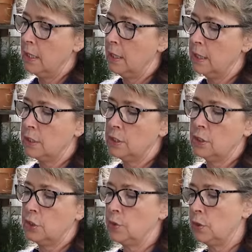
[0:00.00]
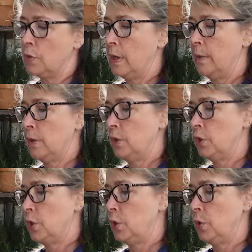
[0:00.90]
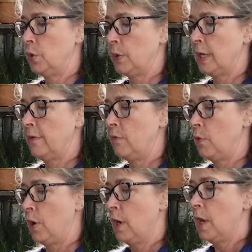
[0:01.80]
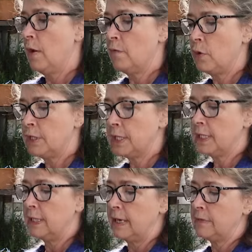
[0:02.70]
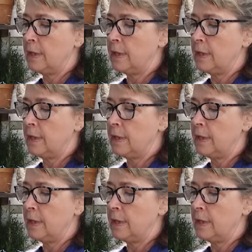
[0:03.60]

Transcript: and the shoot's going up, 2, 3, 4 sets of leaves.